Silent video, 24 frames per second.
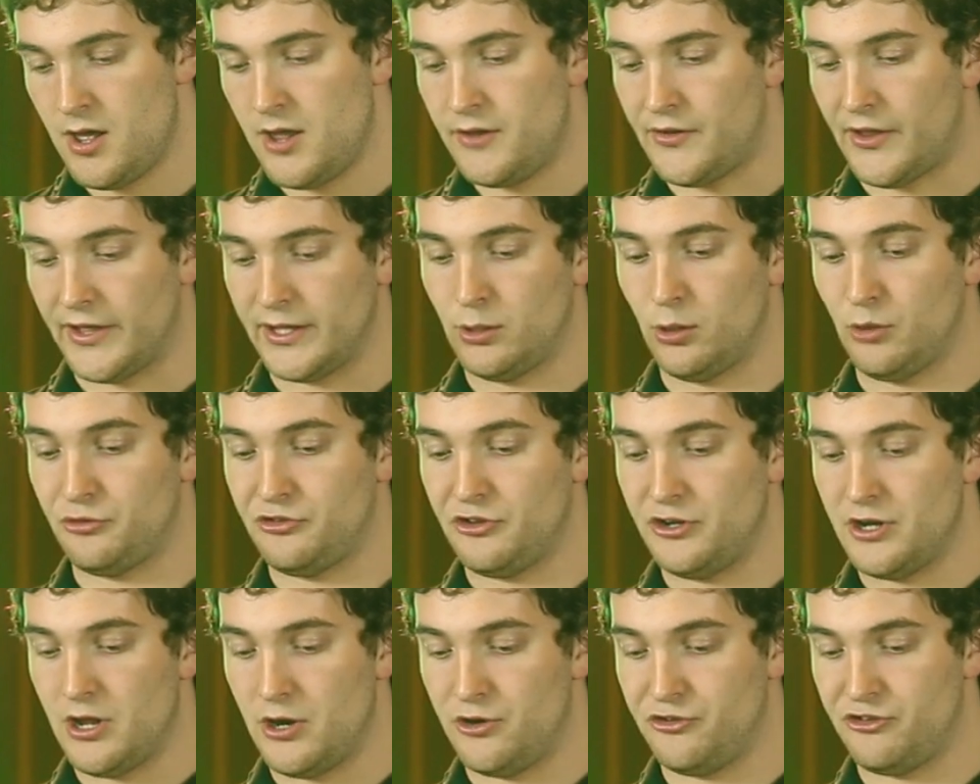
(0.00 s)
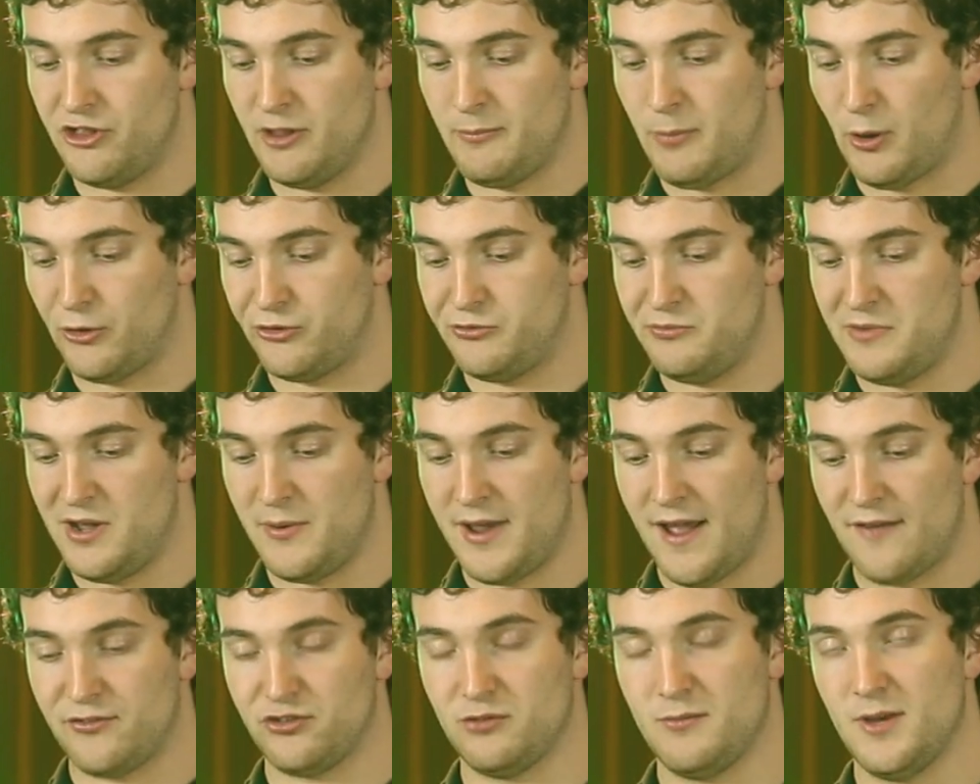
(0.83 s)
Now you'll also notice at the bottom here
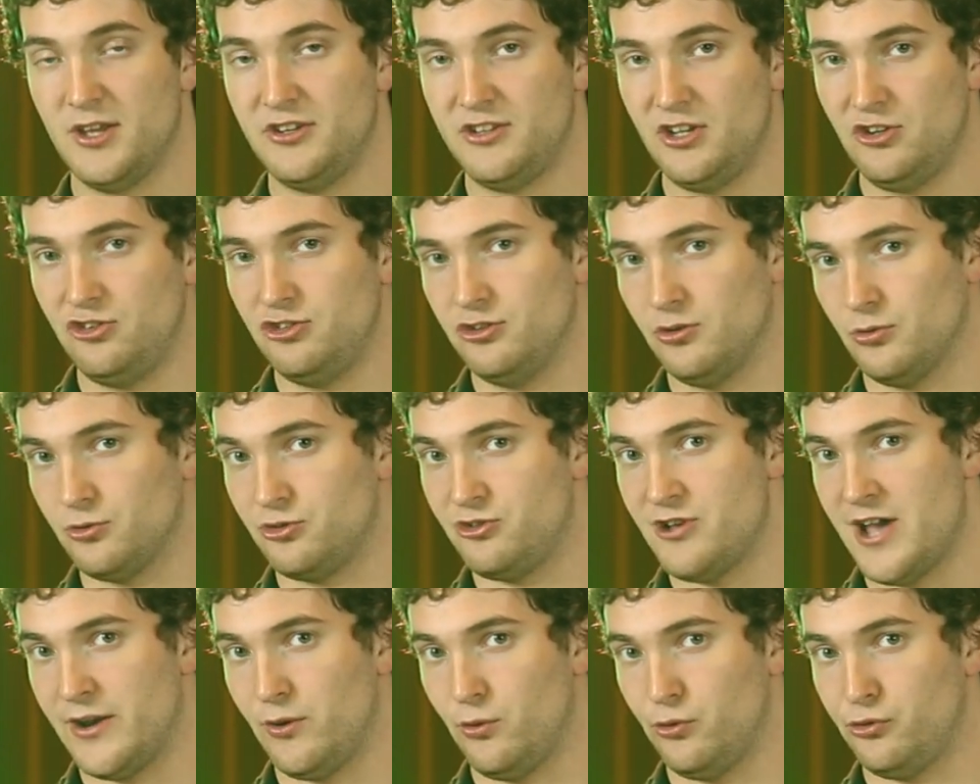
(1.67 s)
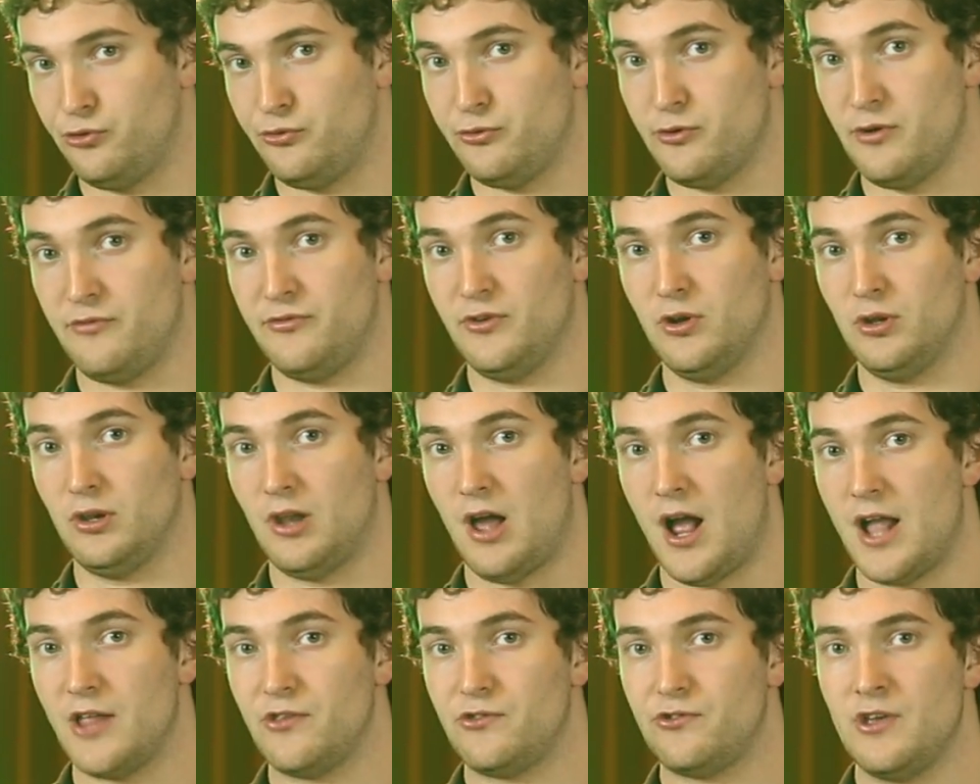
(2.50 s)
we have some additional channels for if your
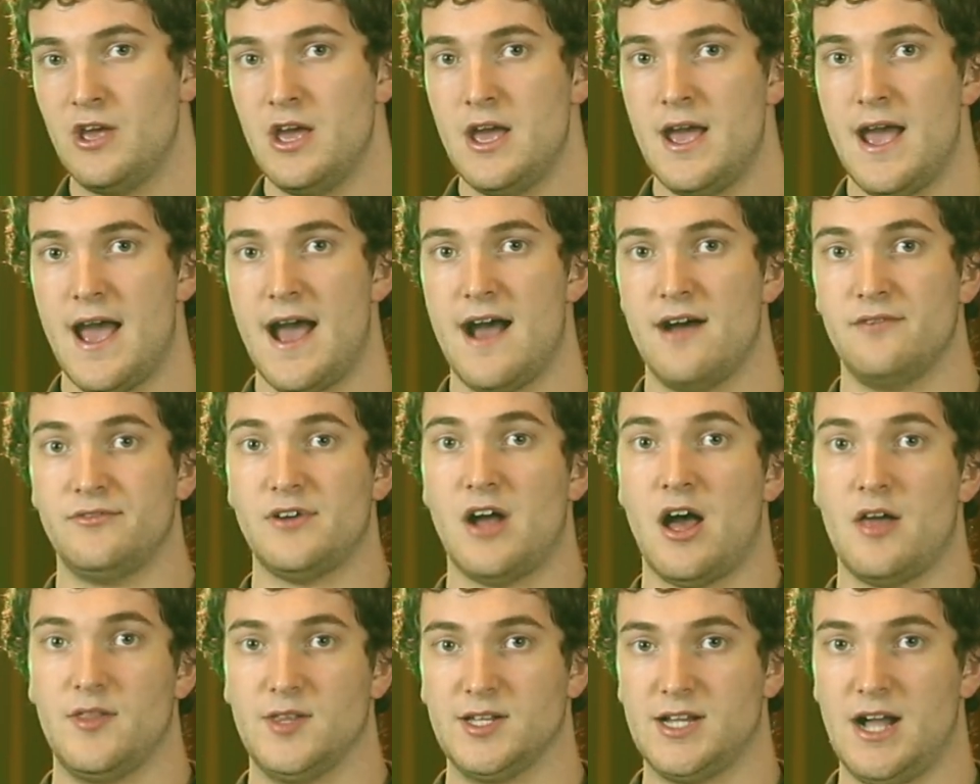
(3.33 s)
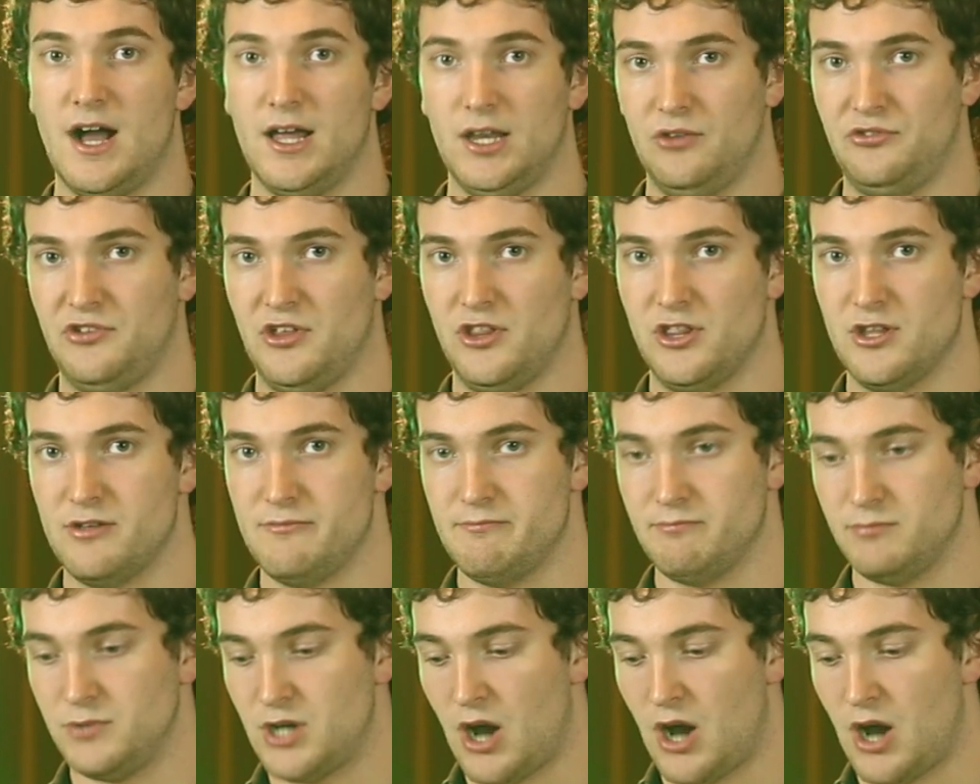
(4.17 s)
lights have other colors in them.